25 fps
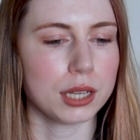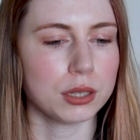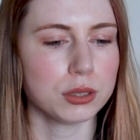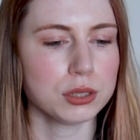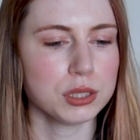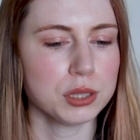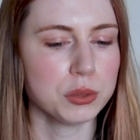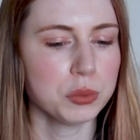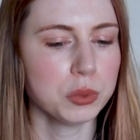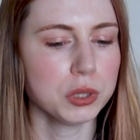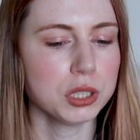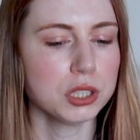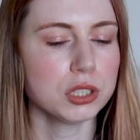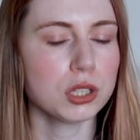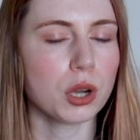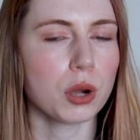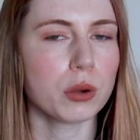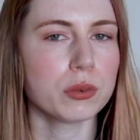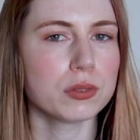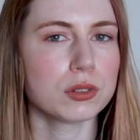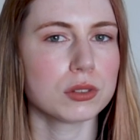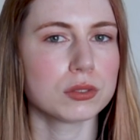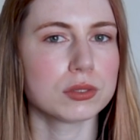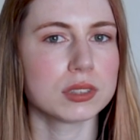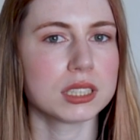I also want to know
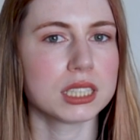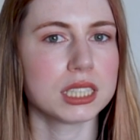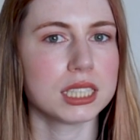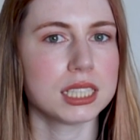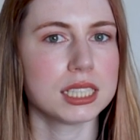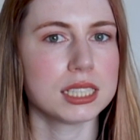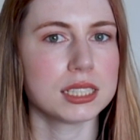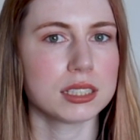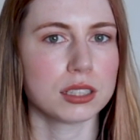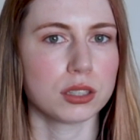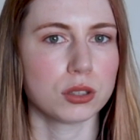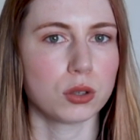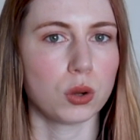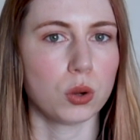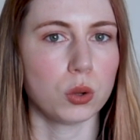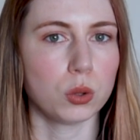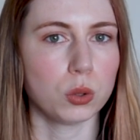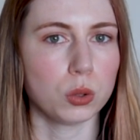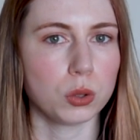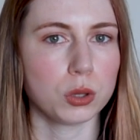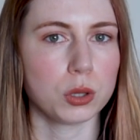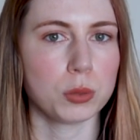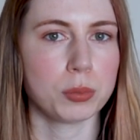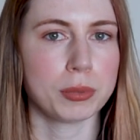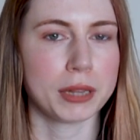if it really is on
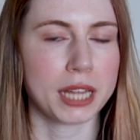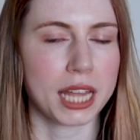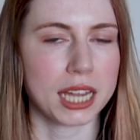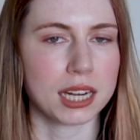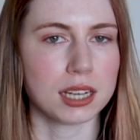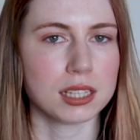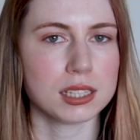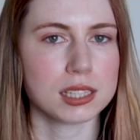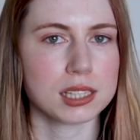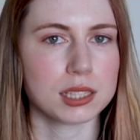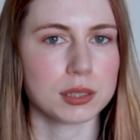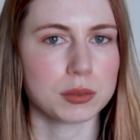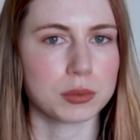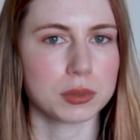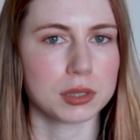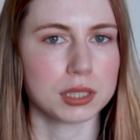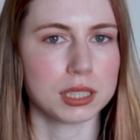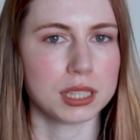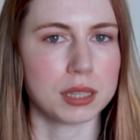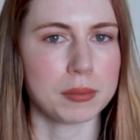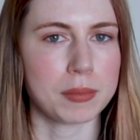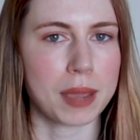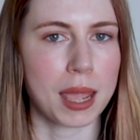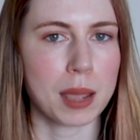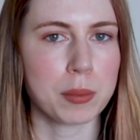all the planets that were
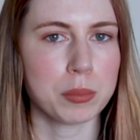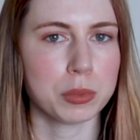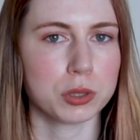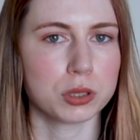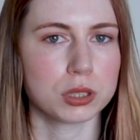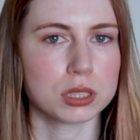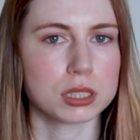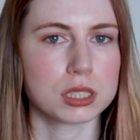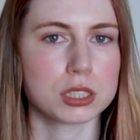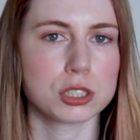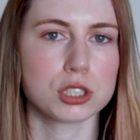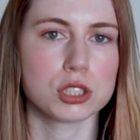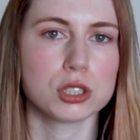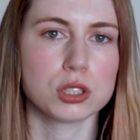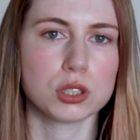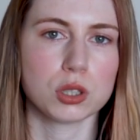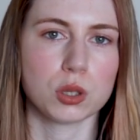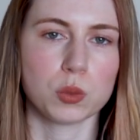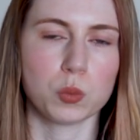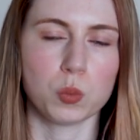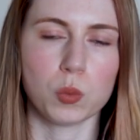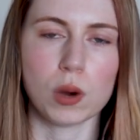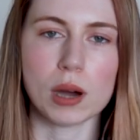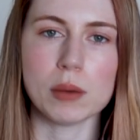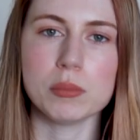in the map, or it's just
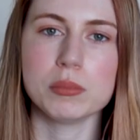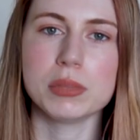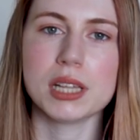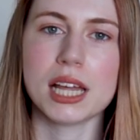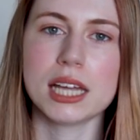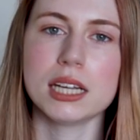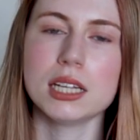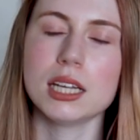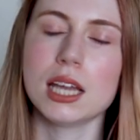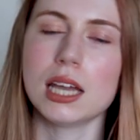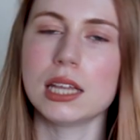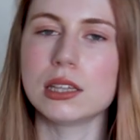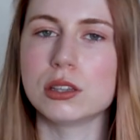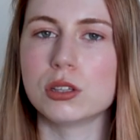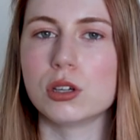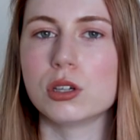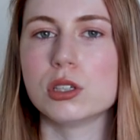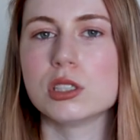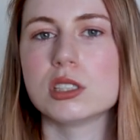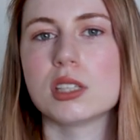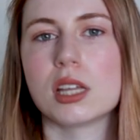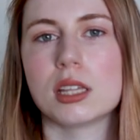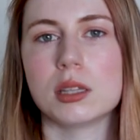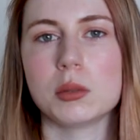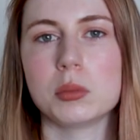on one planet and
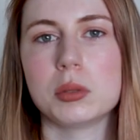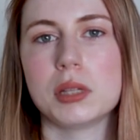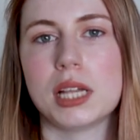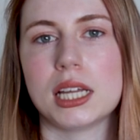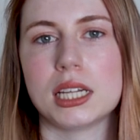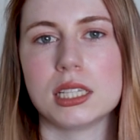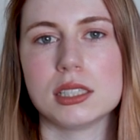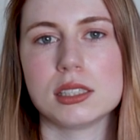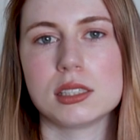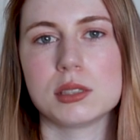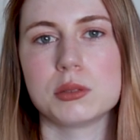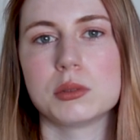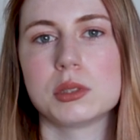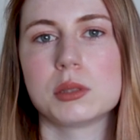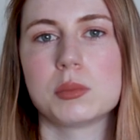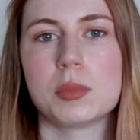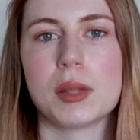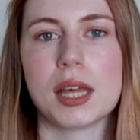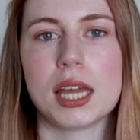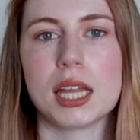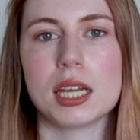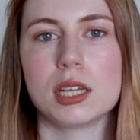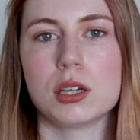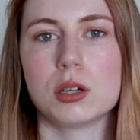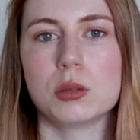those other planets it was
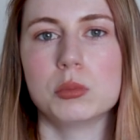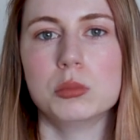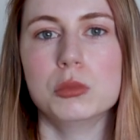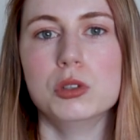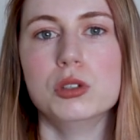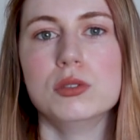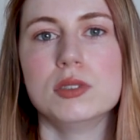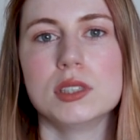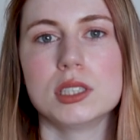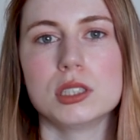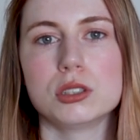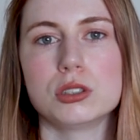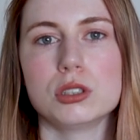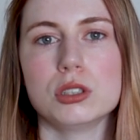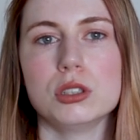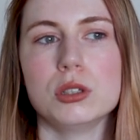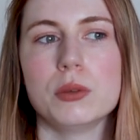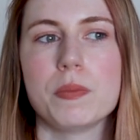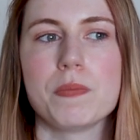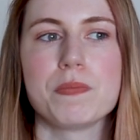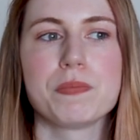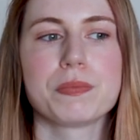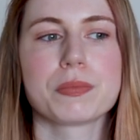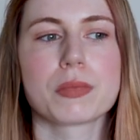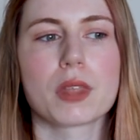planning on moving
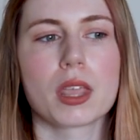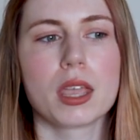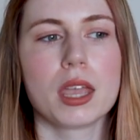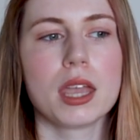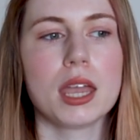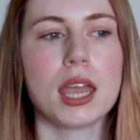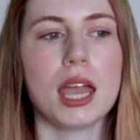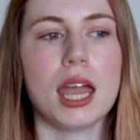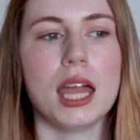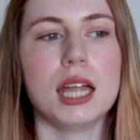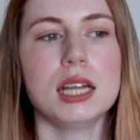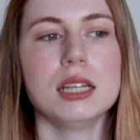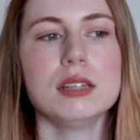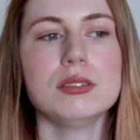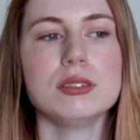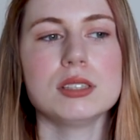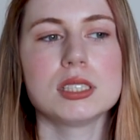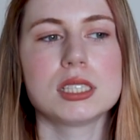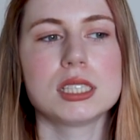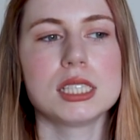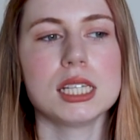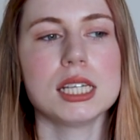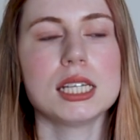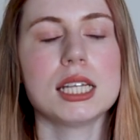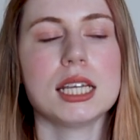to. And if
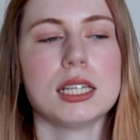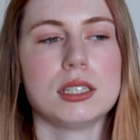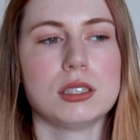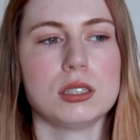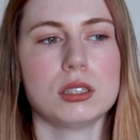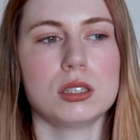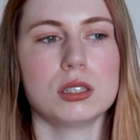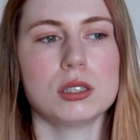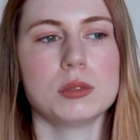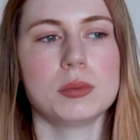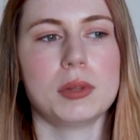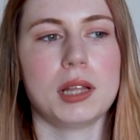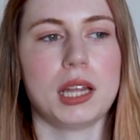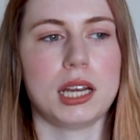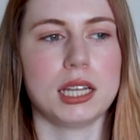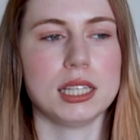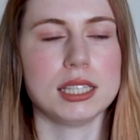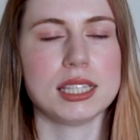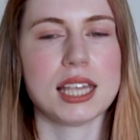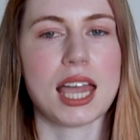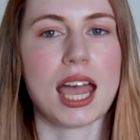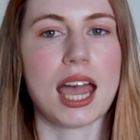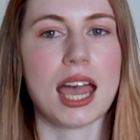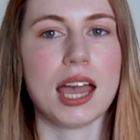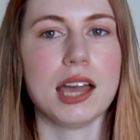it did get to those
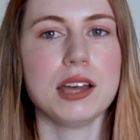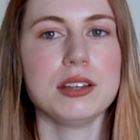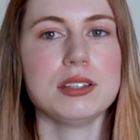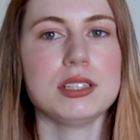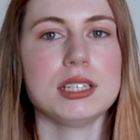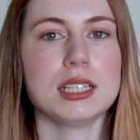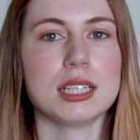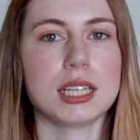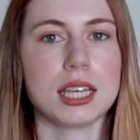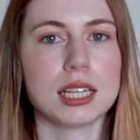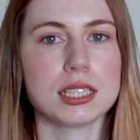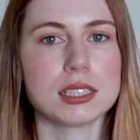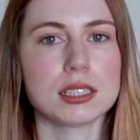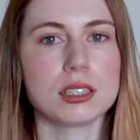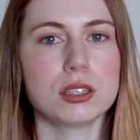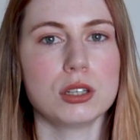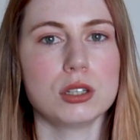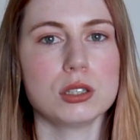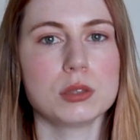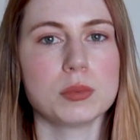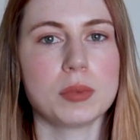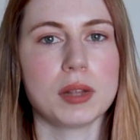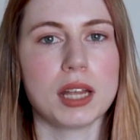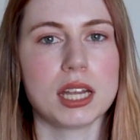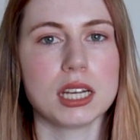planets, how did it get to
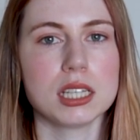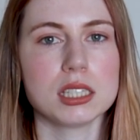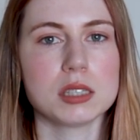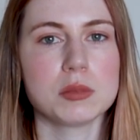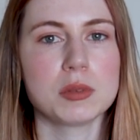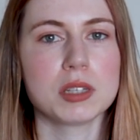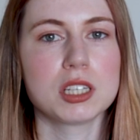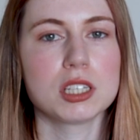those planets?